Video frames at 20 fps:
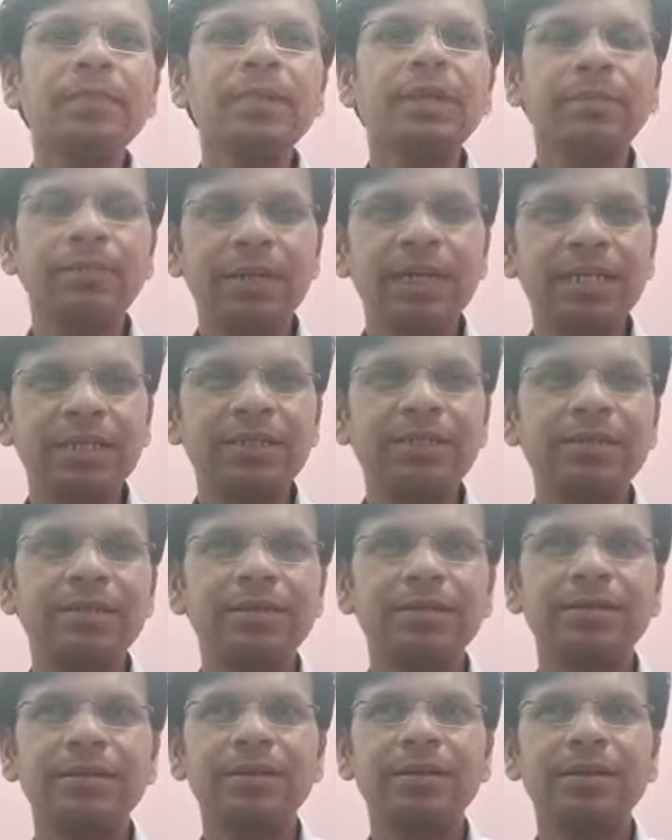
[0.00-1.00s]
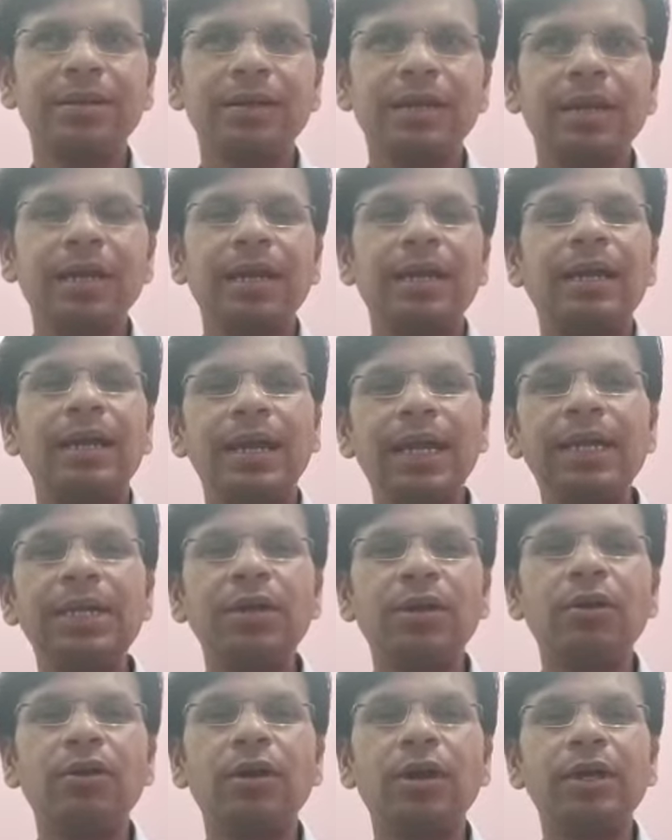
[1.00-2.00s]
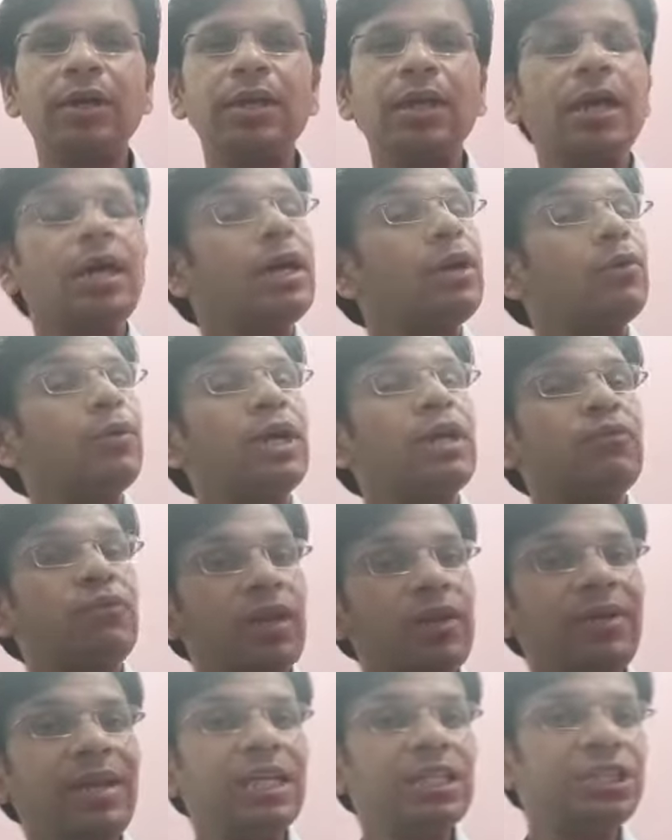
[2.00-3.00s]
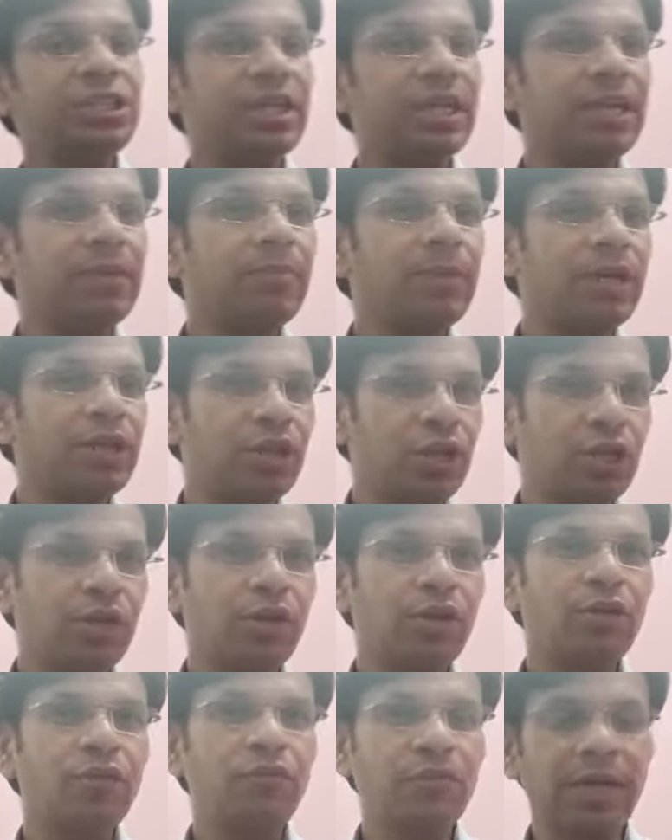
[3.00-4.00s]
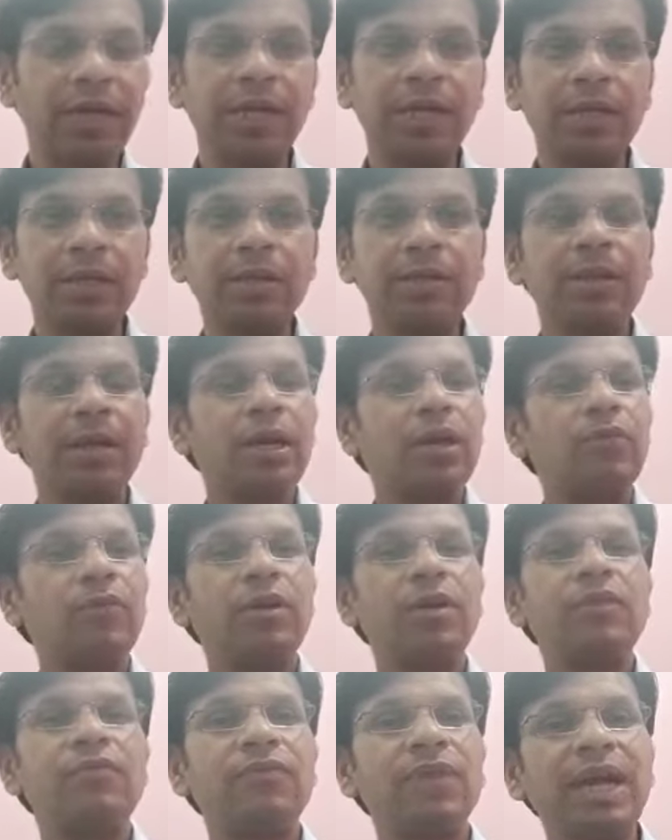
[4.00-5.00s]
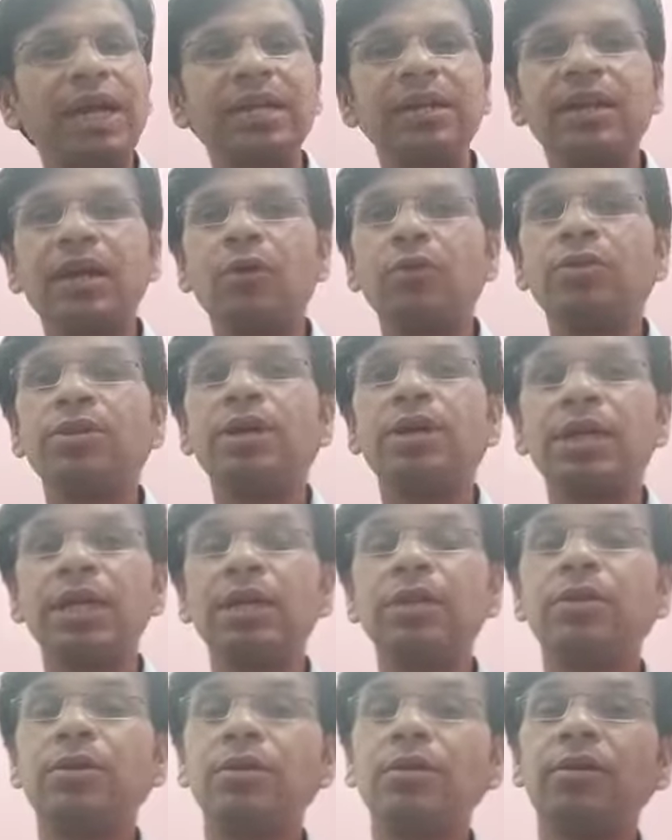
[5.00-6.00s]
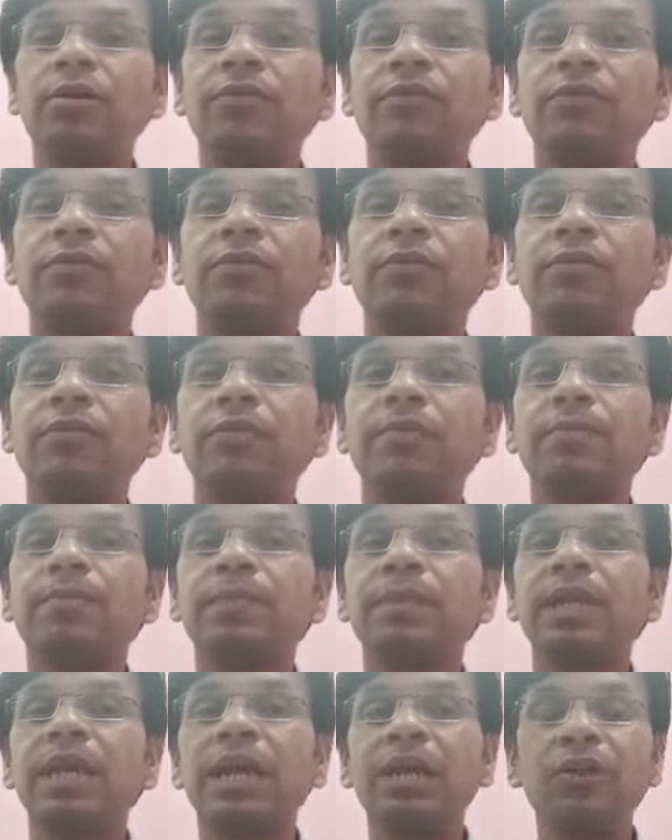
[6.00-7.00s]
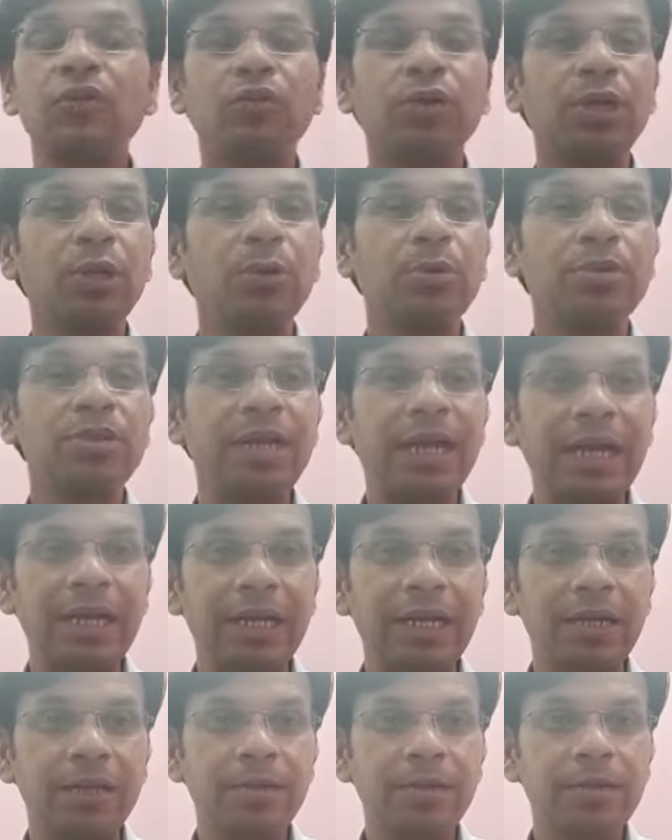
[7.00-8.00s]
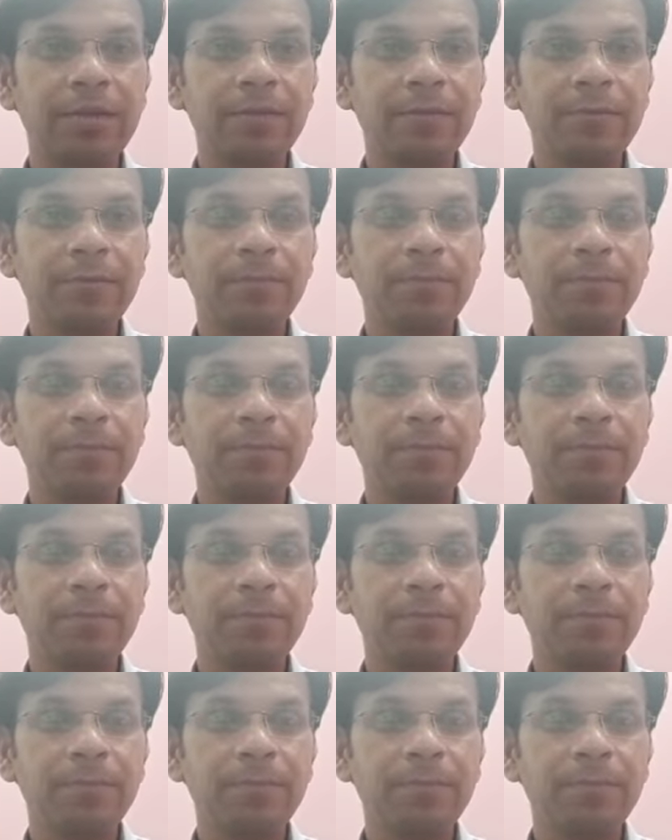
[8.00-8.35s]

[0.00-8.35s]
But later on, when we will study Merchant of Venice, we will find out the reason of Antonio's sadness.